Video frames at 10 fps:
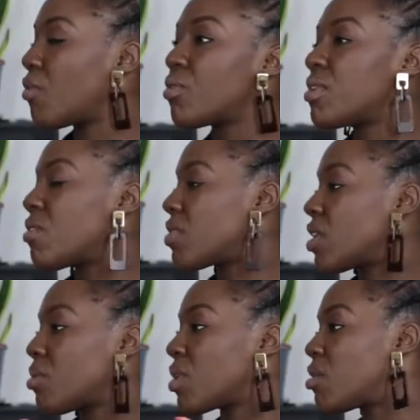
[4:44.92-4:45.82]
I've ruined
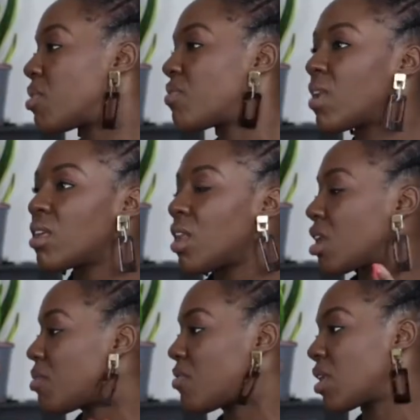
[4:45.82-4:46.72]
everything, I'm going to be a failure, like
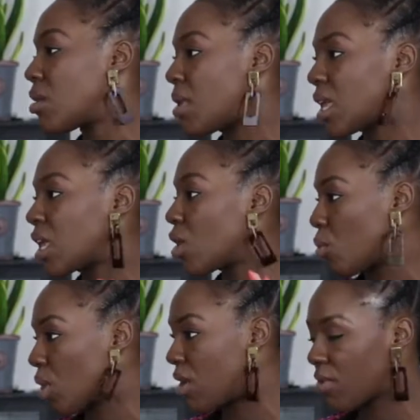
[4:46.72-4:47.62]
I'm never going to make it,
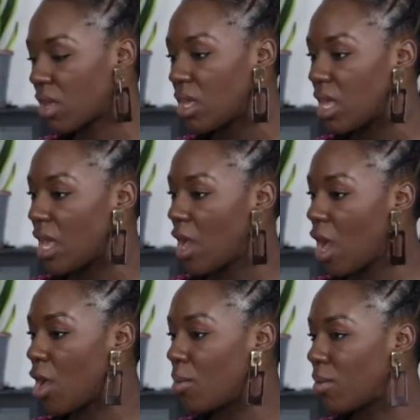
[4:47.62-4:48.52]
whatever.
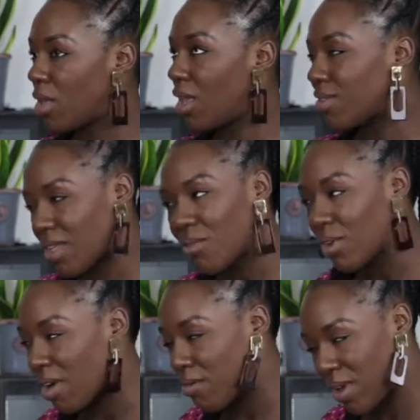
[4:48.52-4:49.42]
Is that
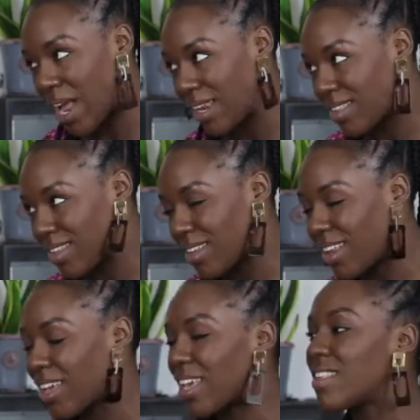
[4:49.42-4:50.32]
reality?
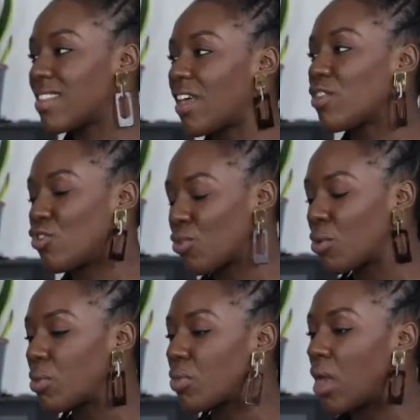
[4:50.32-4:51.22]
Like, is that the
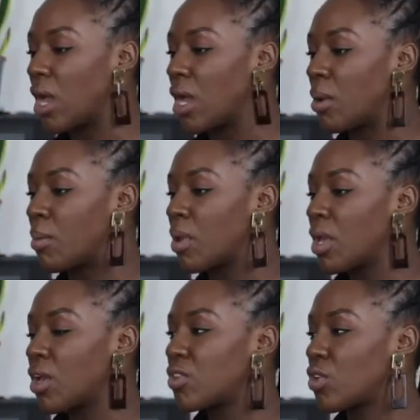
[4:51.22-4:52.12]
truth?
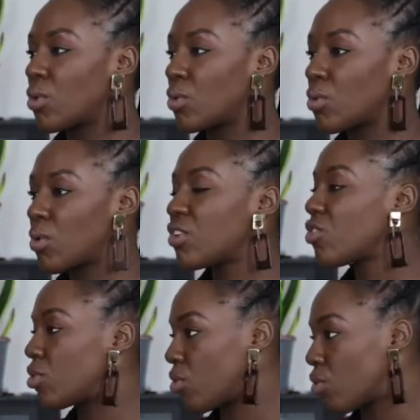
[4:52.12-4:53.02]
So
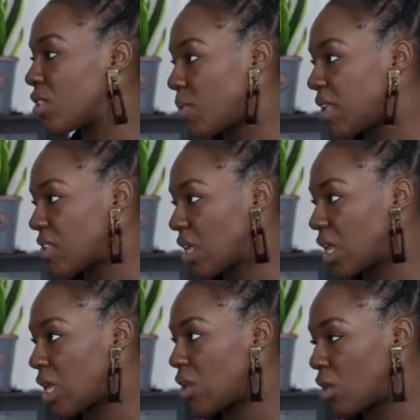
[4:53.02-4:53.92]
question your thoughts,
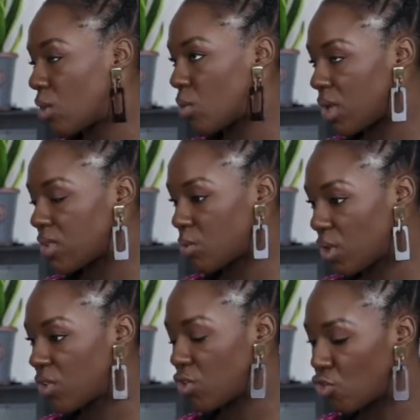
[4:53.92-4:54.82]
basically, and look at what is
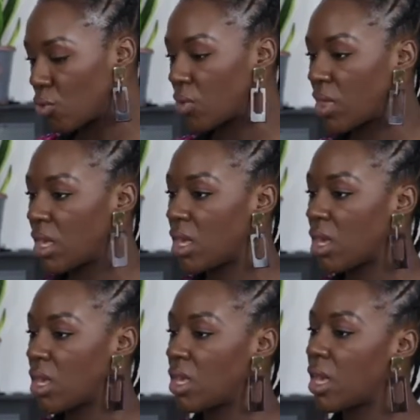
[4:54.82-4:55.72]
the truth
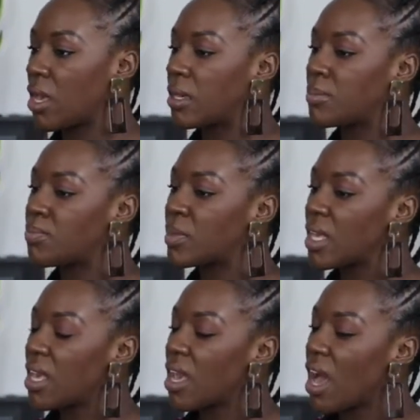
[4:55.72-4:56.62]
here.
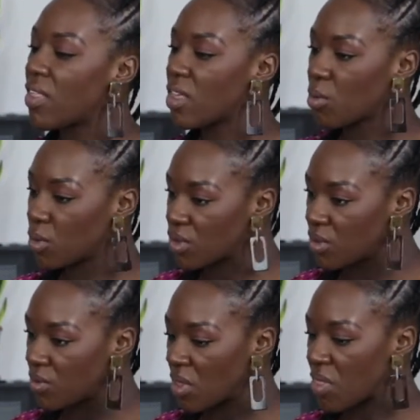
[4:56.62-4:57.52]
I think once
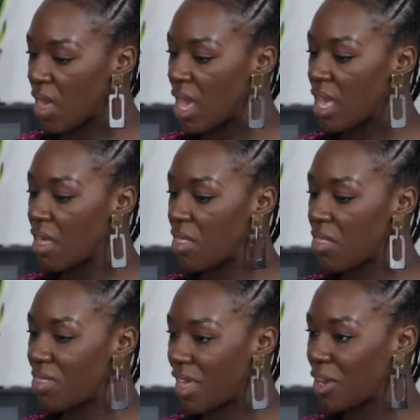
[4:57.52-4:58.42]
you've done that,
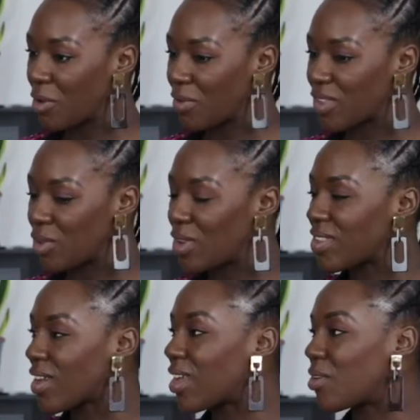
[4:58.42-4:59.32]
then obviously you need
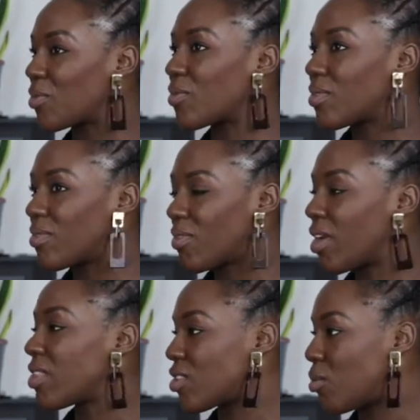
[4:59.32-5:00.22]
to kind of
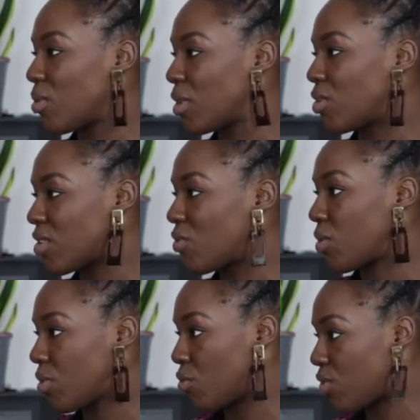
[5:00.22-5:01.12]
further supplement yourself
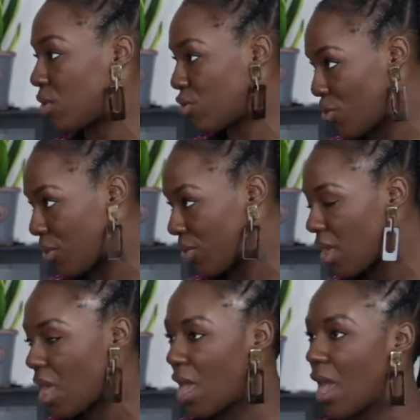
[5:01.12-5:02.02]
with the real truth.
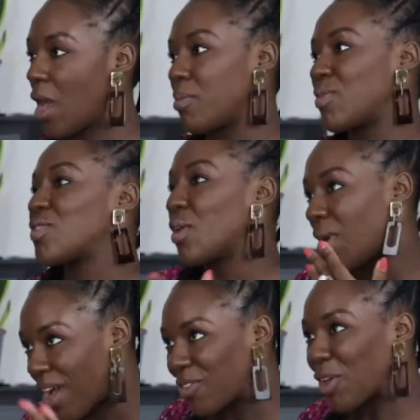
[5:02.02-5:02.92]
So I
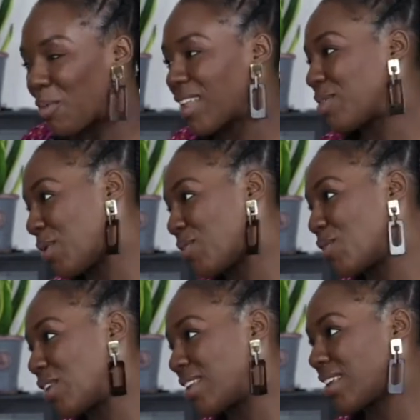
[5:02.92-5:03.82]
have to go back to the Word of God.